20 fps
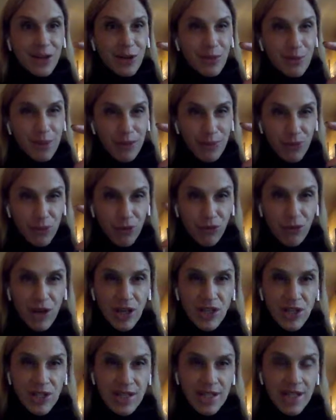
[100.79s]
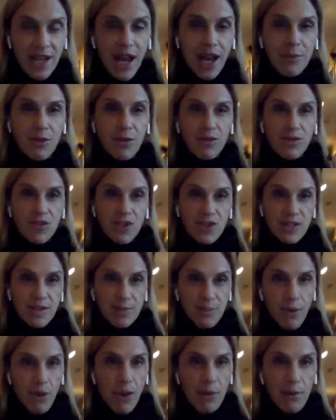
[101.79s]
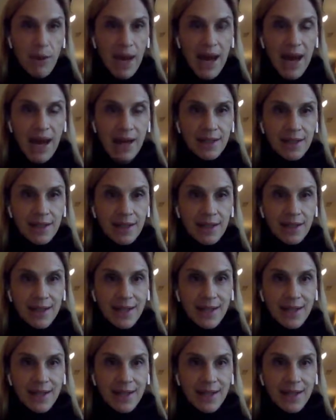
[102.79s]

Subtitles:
could be precious time you've just bought back.